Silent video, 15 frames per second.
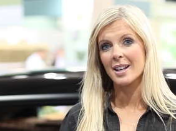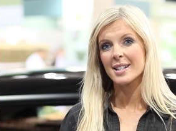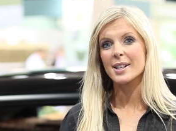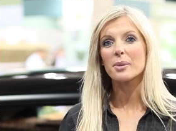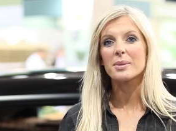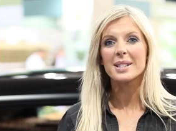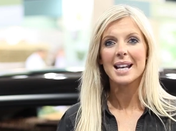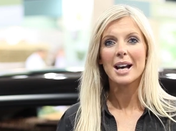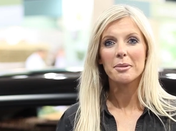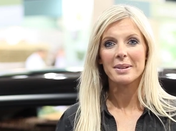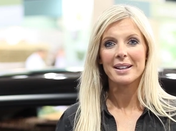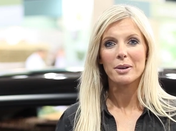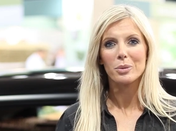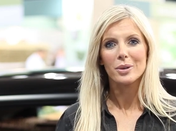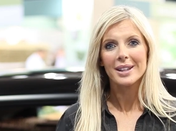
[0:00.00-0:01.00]
So tell me
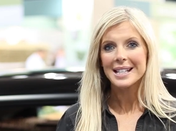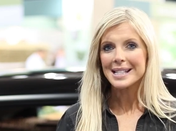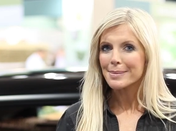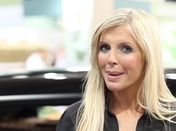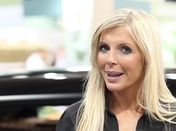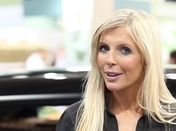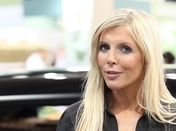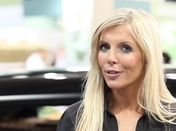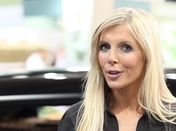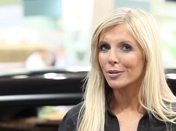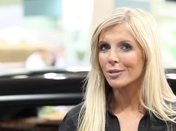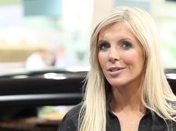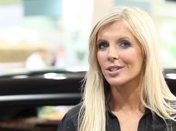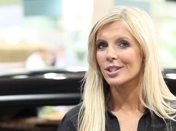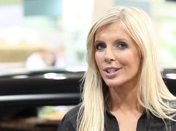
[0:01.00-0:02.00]
then, will this make
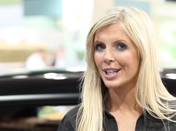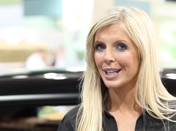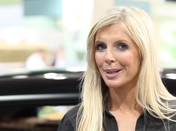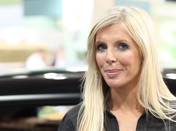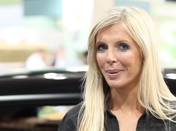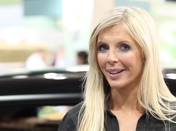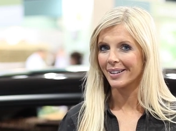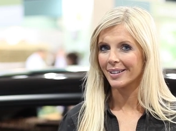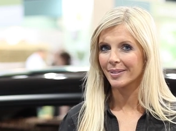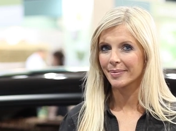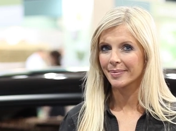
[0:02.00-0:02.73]
funerals cheaper?